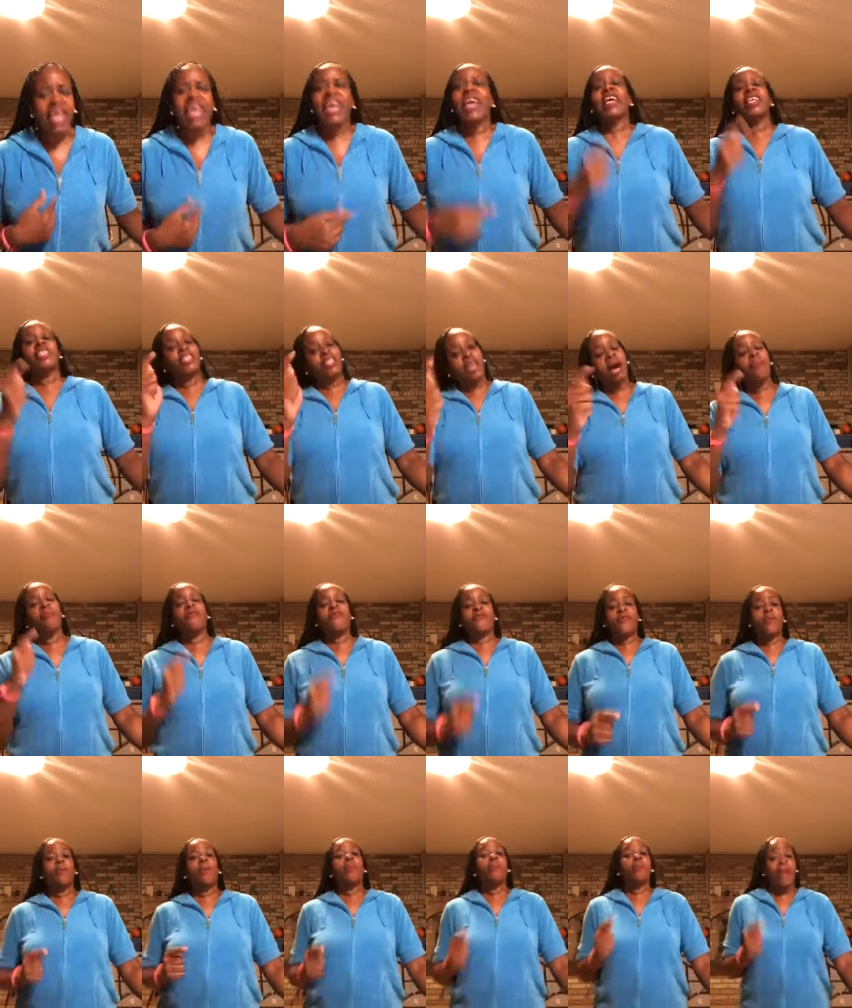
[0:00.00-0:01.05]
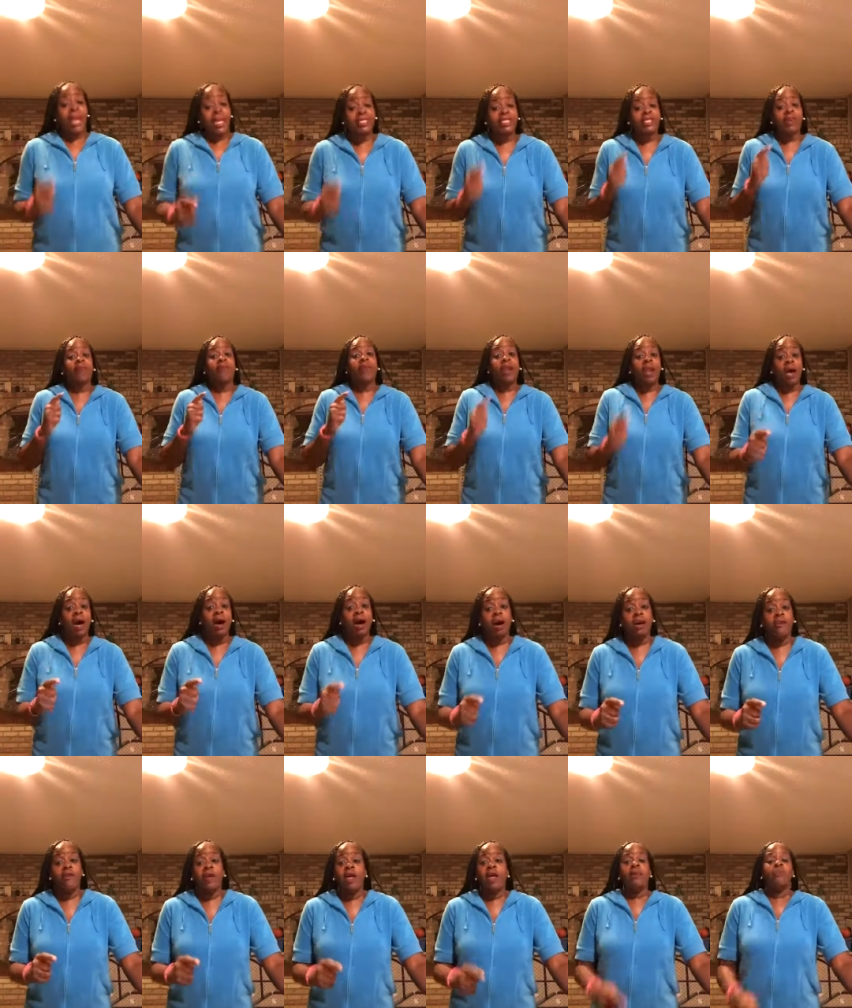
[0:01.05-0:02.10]
is coming from a place of
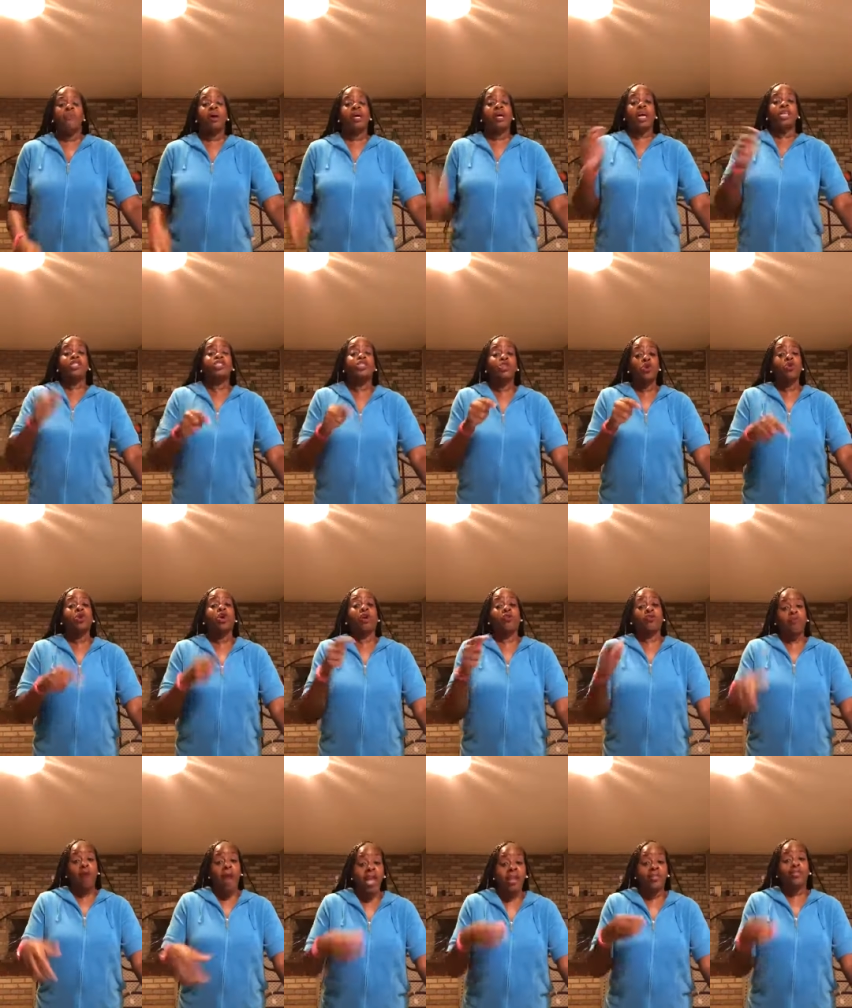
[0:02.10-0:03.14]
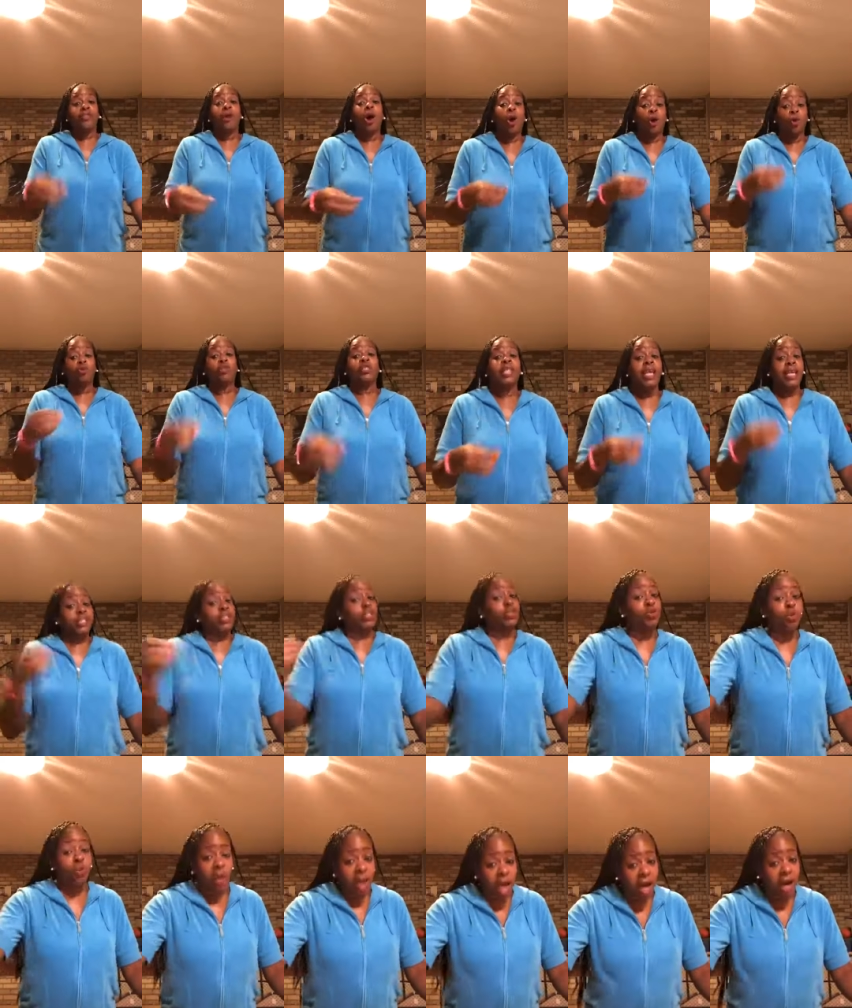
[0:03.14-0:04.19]
love because you correct those that
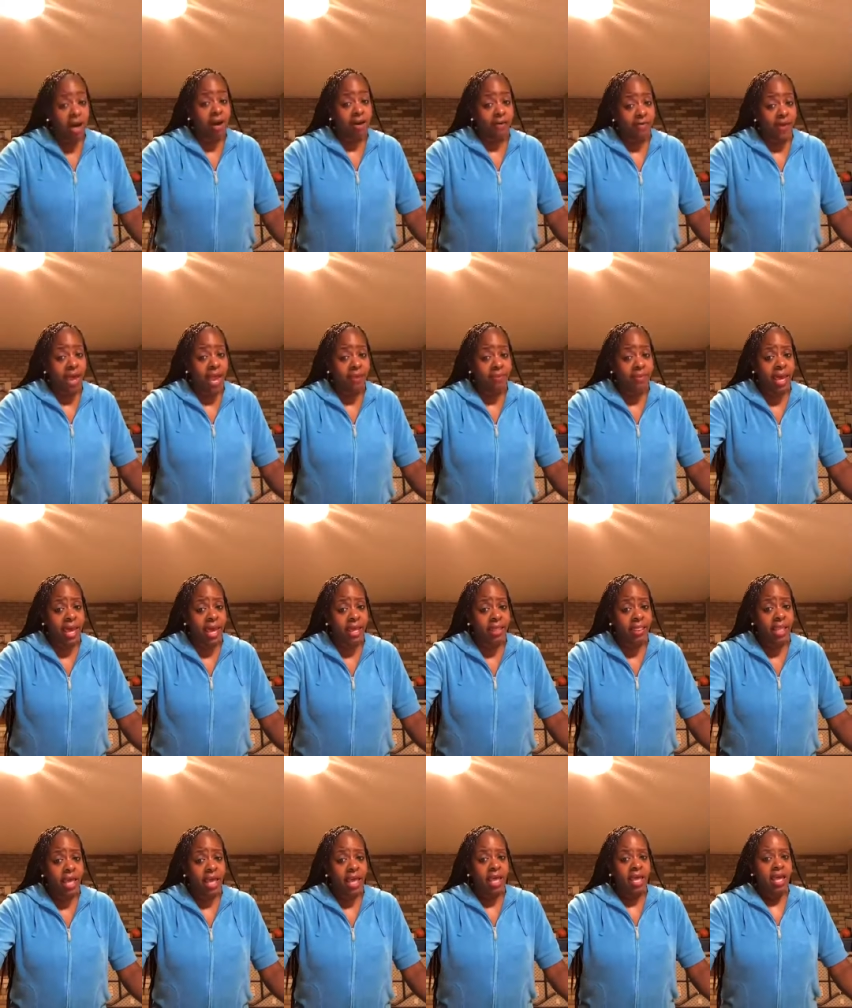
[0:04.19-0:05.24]
you love. Amen.